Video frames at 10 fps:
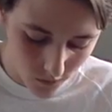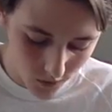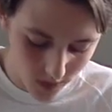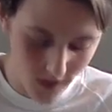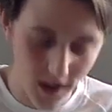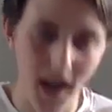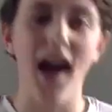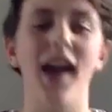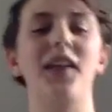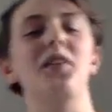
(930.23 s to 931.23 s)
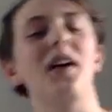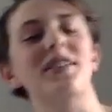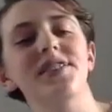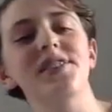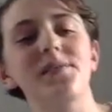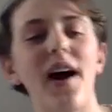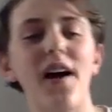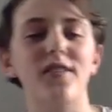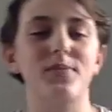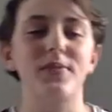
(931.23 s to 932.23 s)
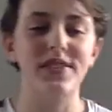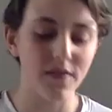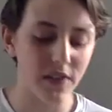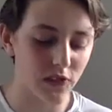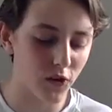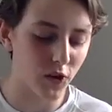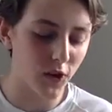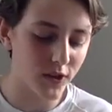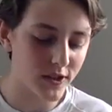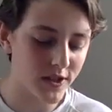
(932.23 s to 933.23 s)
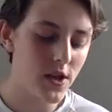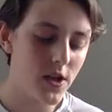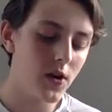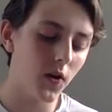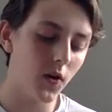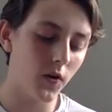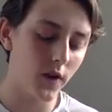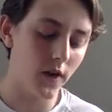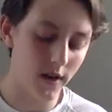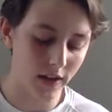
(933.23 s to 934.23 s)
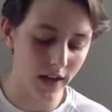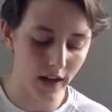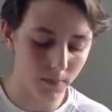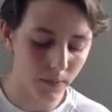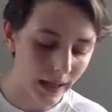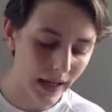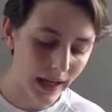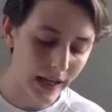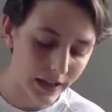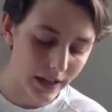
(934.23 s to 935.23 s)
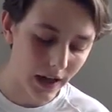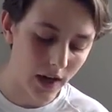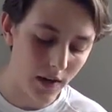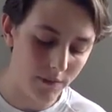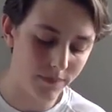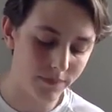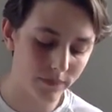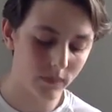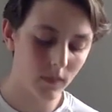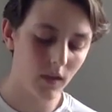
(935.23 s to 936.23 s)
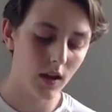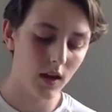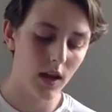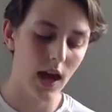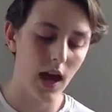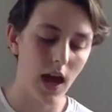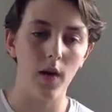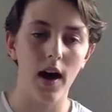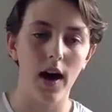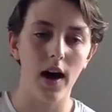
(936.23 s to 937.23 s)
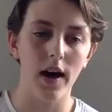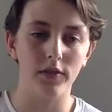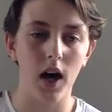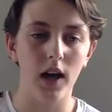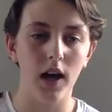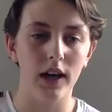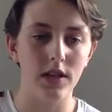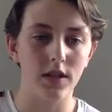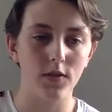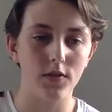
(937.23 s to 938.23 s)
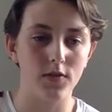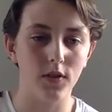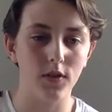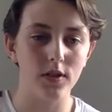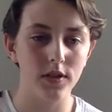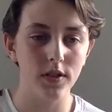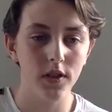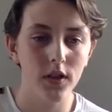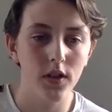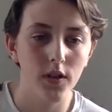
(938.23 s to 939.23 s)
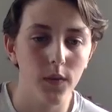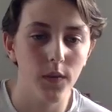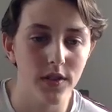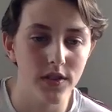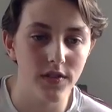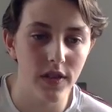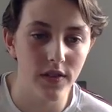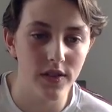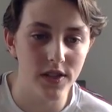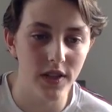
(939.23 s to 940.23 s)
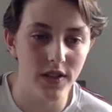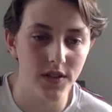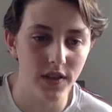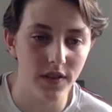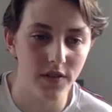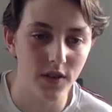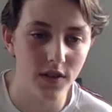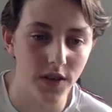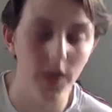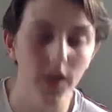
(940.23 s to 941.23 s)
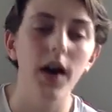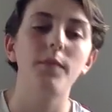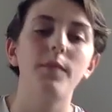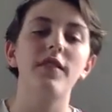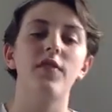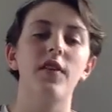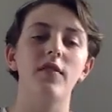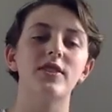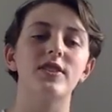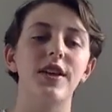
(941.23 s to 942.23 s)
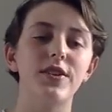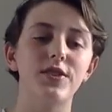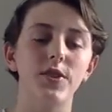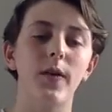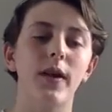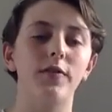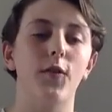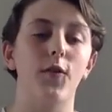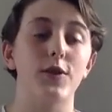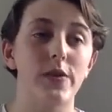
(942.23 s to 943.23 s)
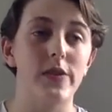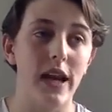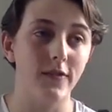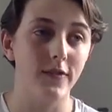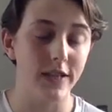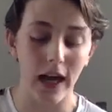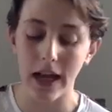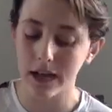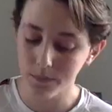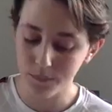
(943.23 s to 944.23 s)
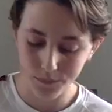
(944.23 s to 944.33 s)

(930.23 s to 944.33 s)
yeah, any questions about specific roles or that I've played, how I've gotten into those roles? What is your favorite Stage 284 show? My favorite Stage 284 show that I've done,